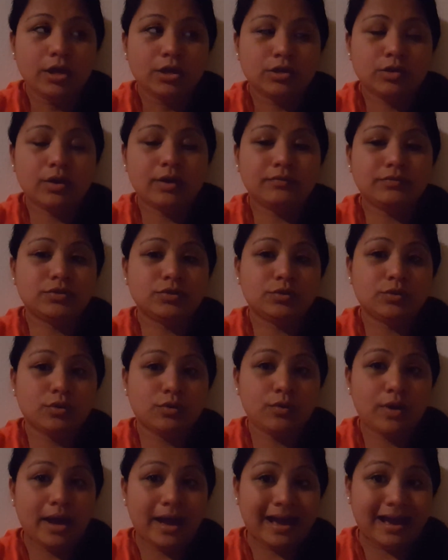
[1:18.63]
You have to
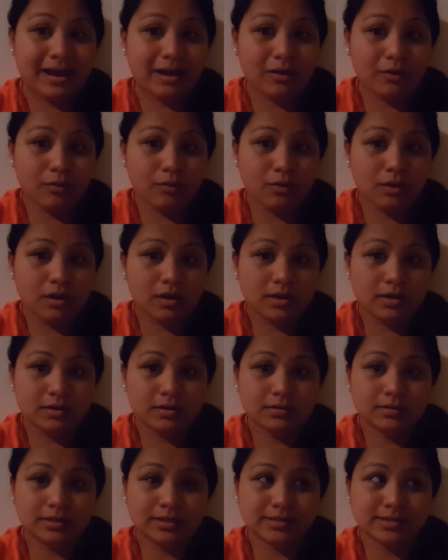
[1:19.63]
know how
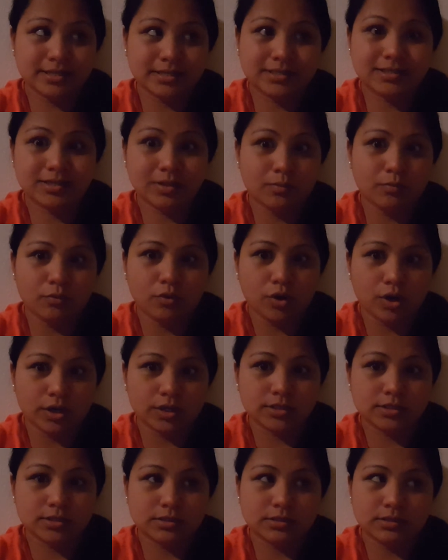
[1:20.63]
the system
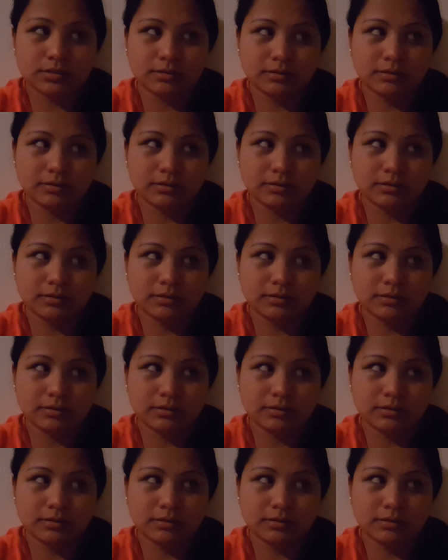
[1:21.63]
works.